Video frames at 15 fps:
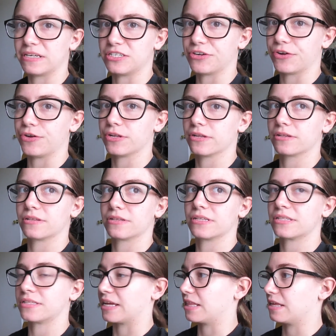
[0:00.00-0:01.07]
adult,
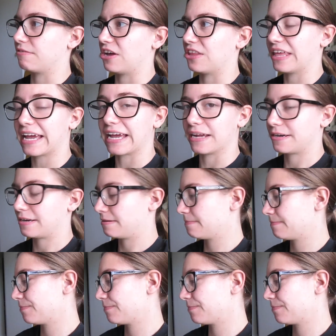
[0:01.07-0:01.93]
they live on land.